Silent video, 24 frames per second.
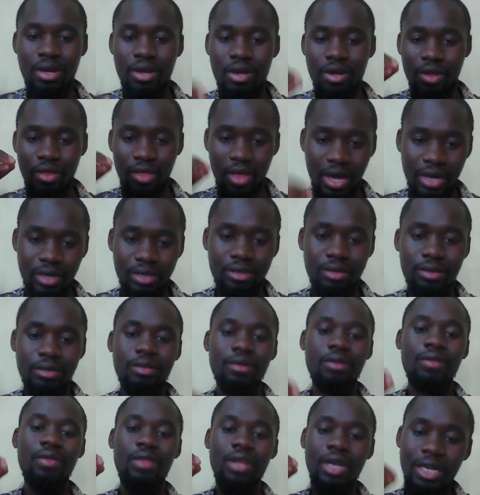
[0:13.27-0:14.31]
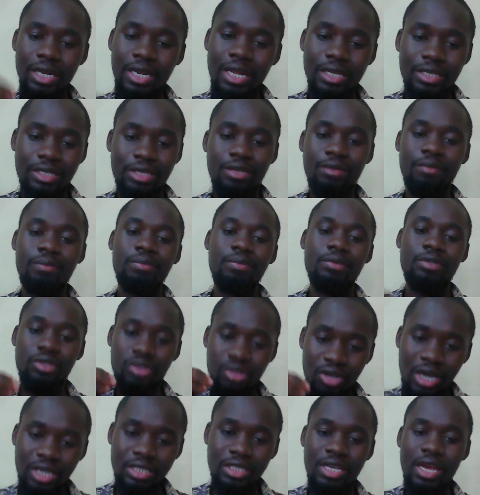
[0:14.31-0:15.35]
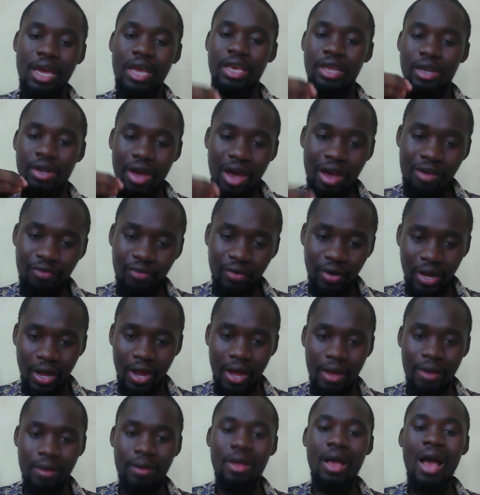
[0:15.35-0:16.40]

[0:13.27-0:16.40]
that the leadership structure in Africa